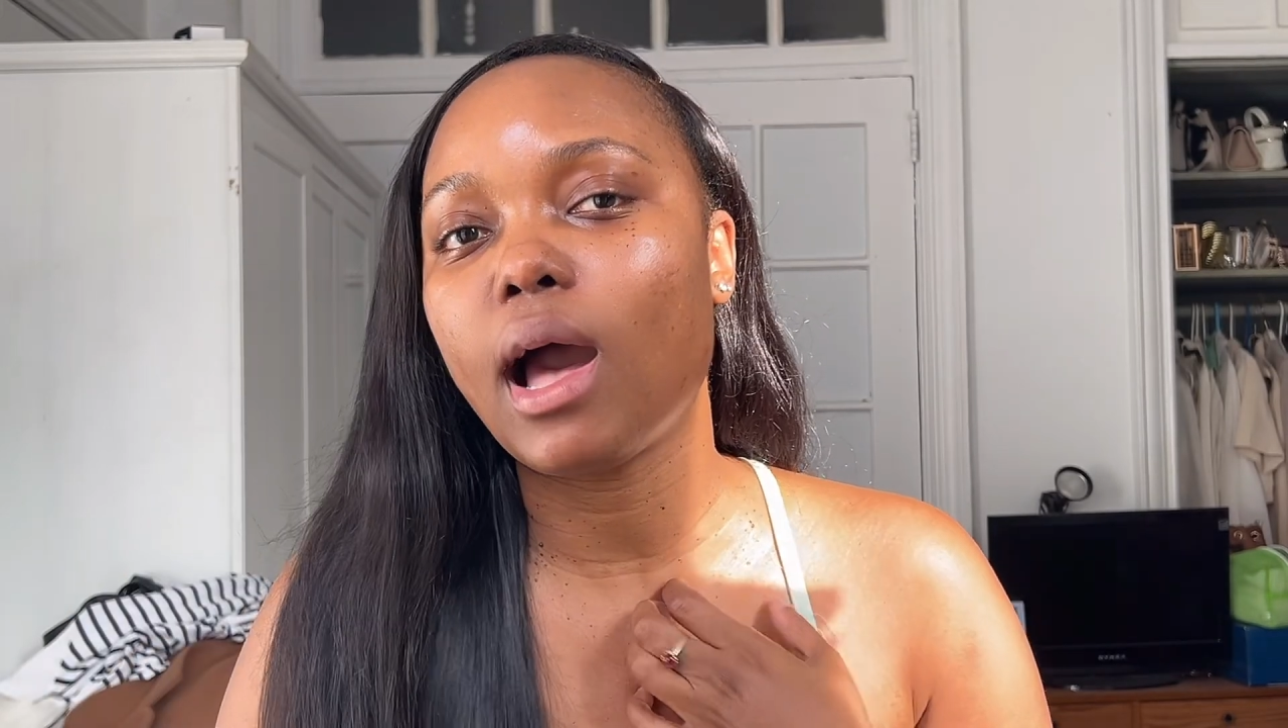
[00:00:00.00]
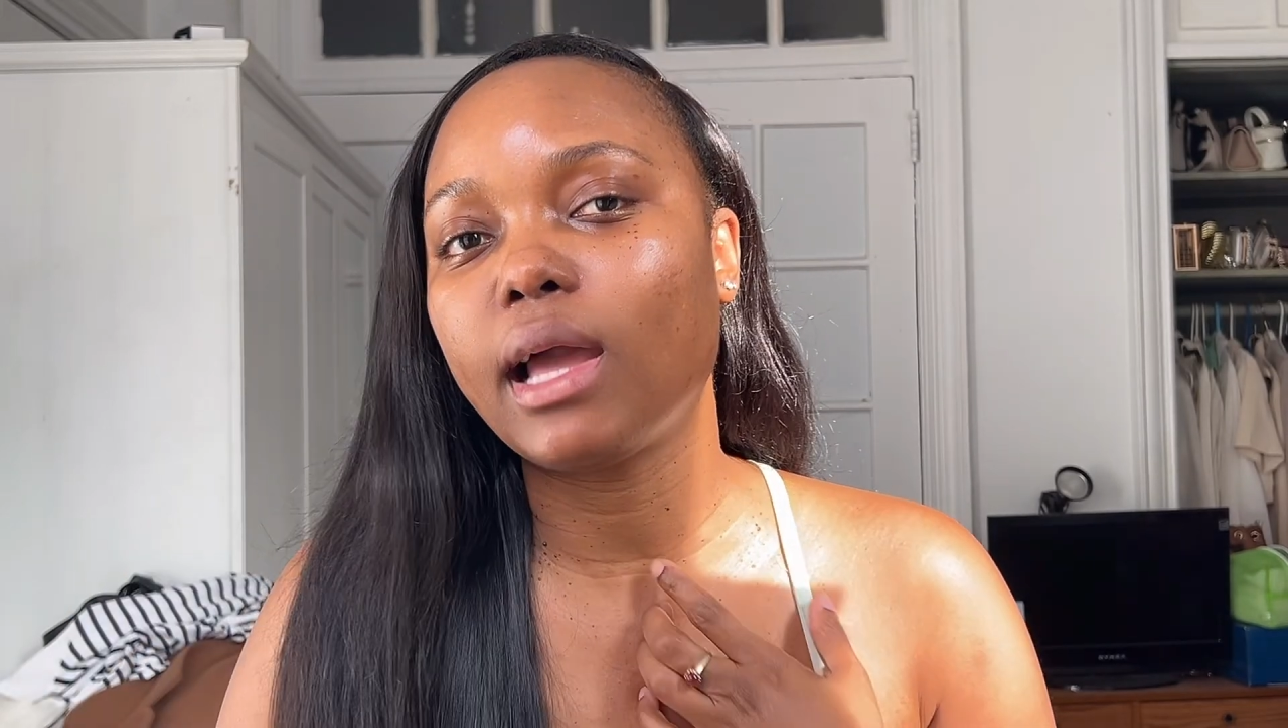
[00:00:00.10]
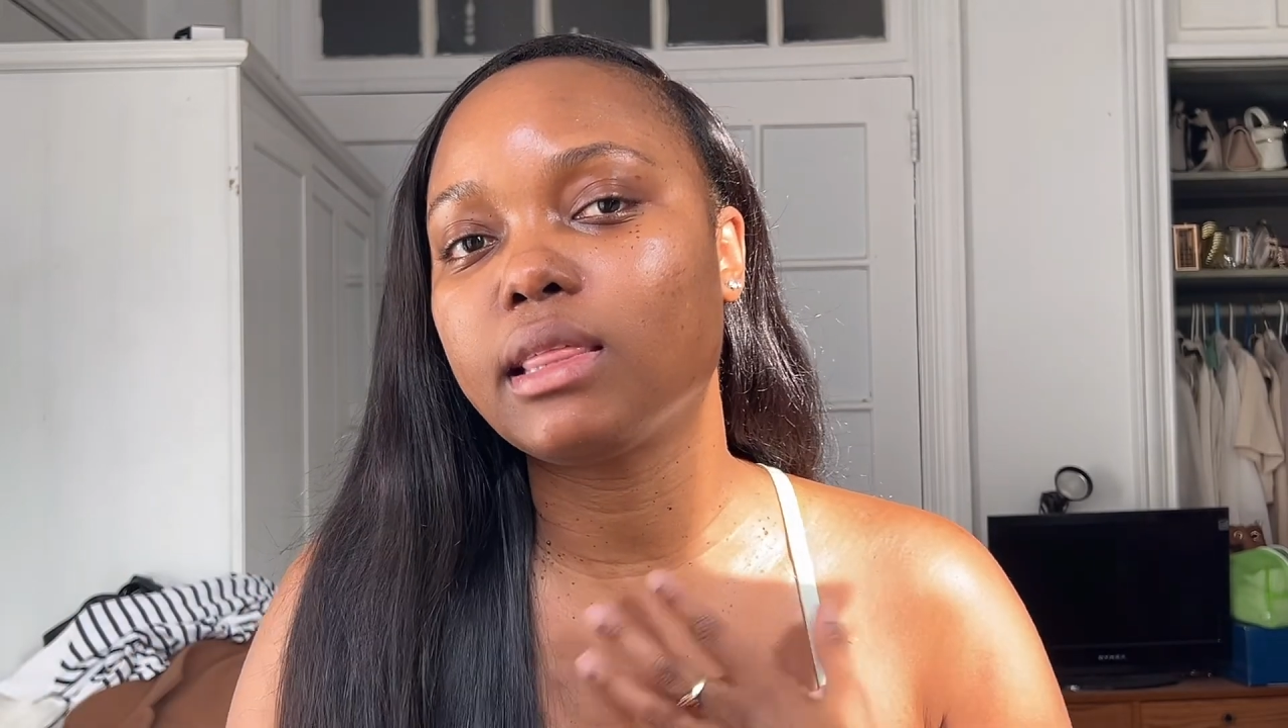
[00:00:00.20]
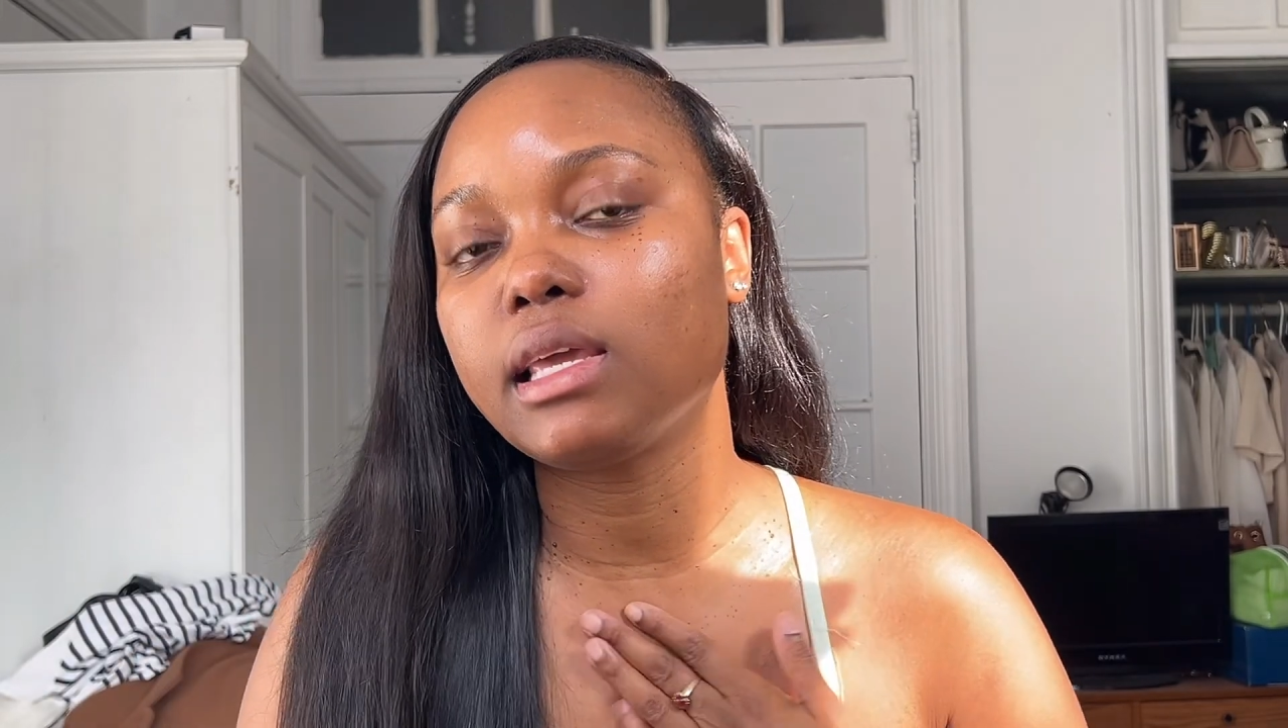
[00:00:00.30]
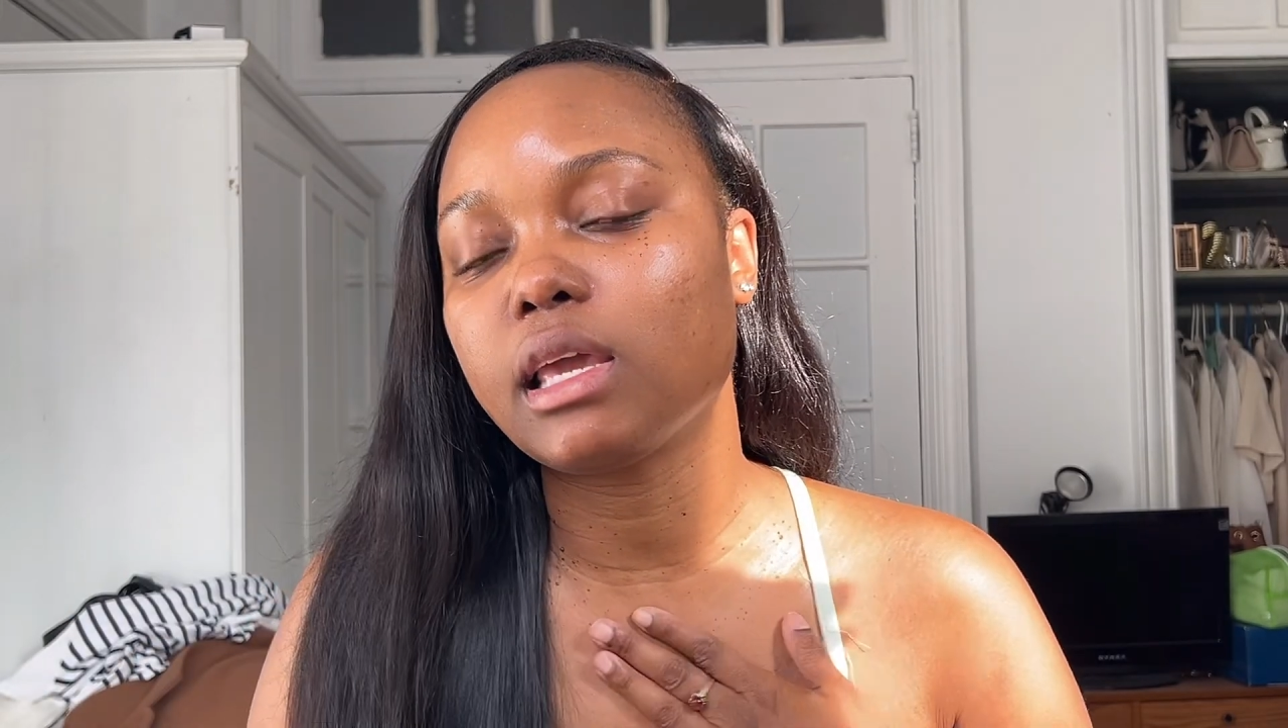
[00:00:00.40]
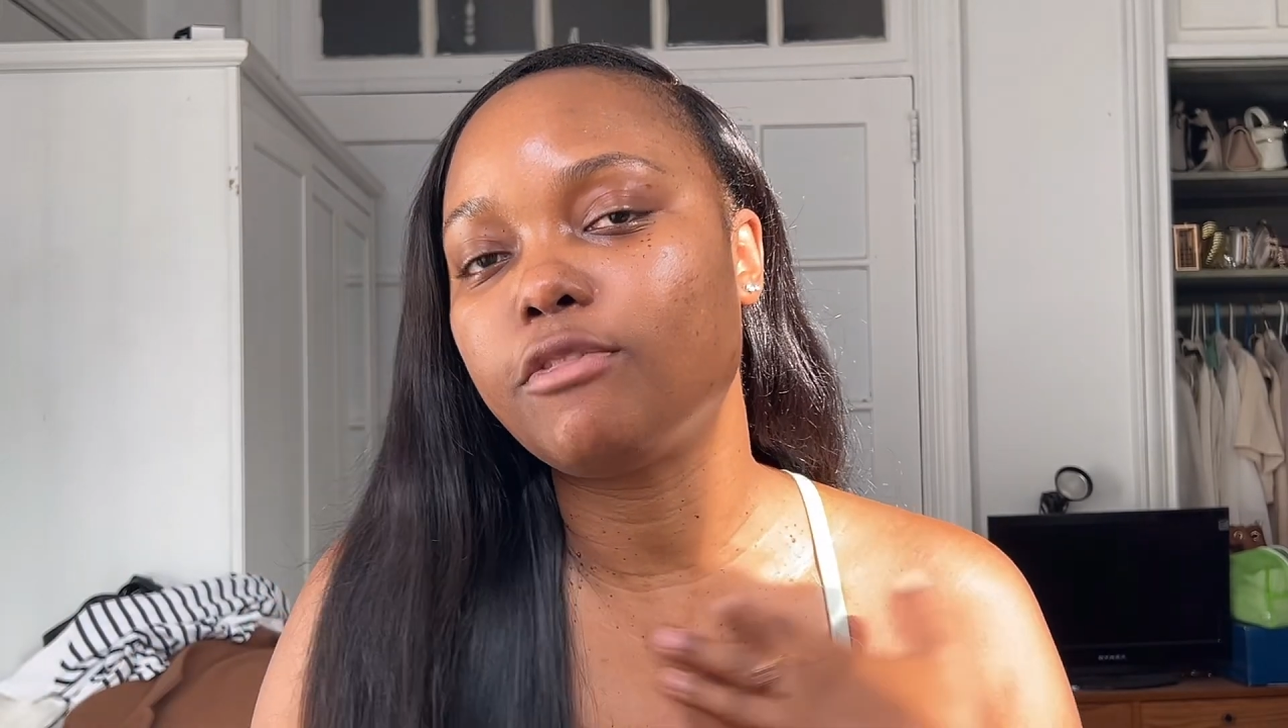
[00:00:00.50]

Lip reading: I think if